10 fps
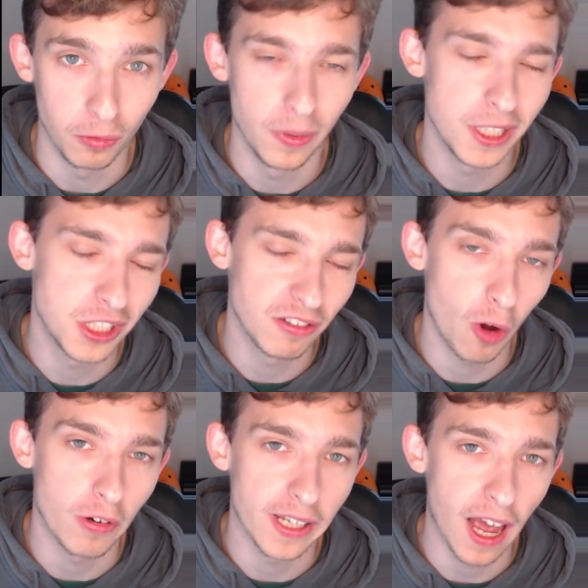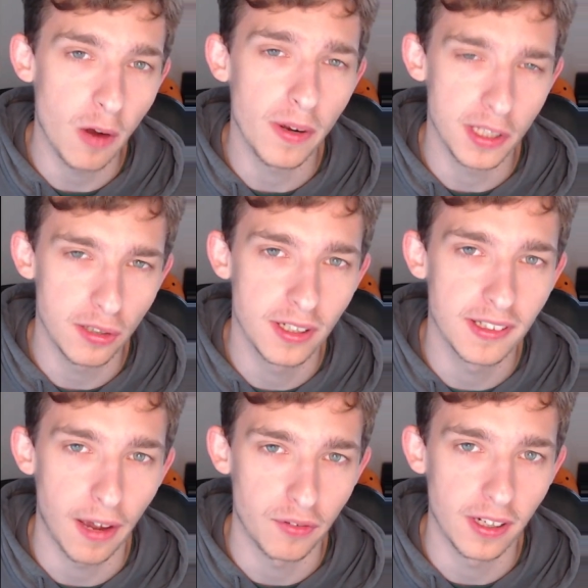which is already out and you can
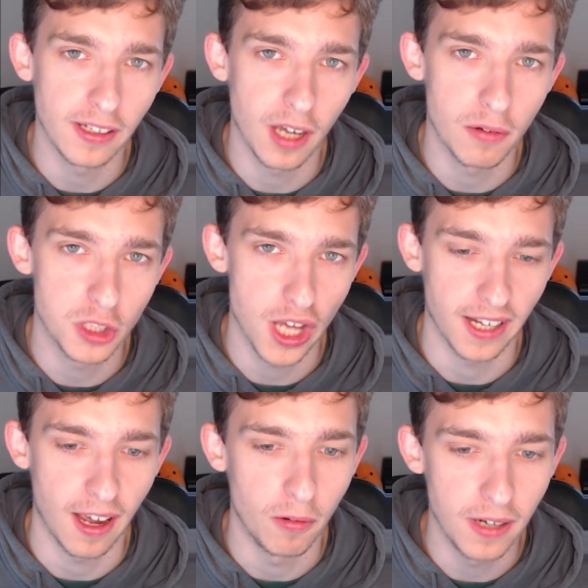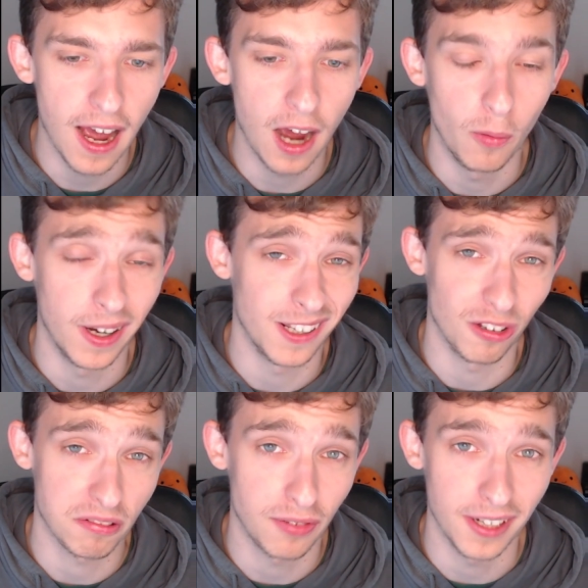definitely go and check out now, and it
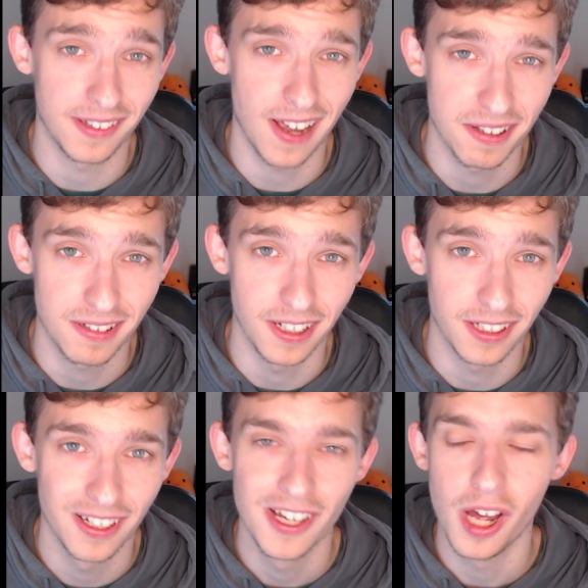looks fantastic.